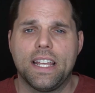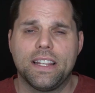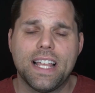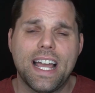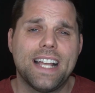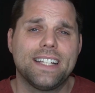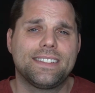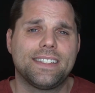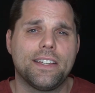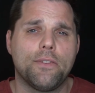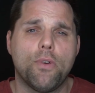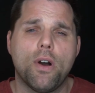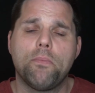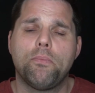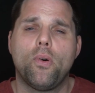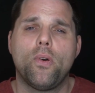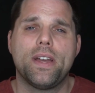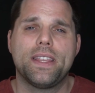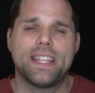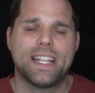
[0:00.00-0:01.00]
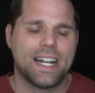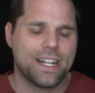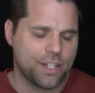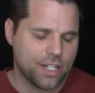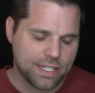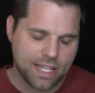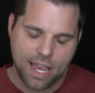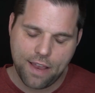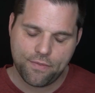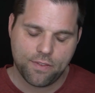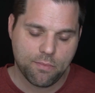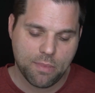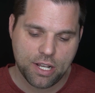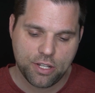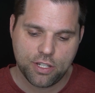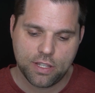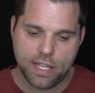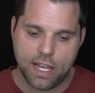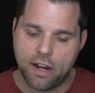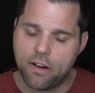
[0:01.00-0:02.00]
And lastly, one point that I just have to
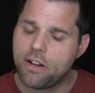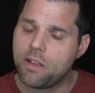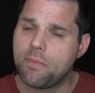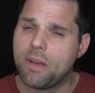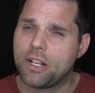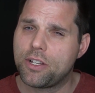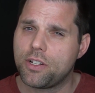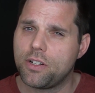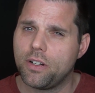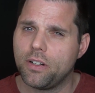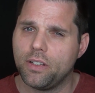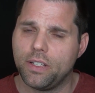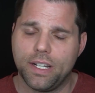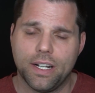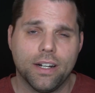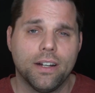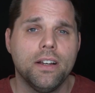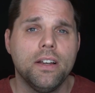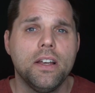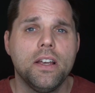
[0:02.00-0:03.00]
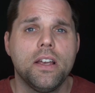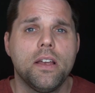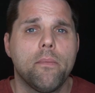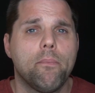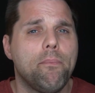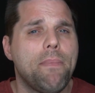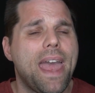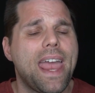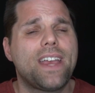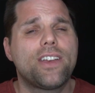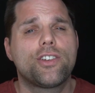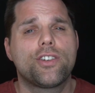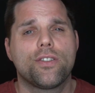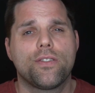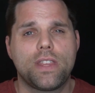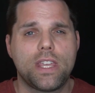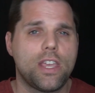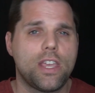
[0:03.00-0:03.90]
mention that I already mentioned earlier, make sure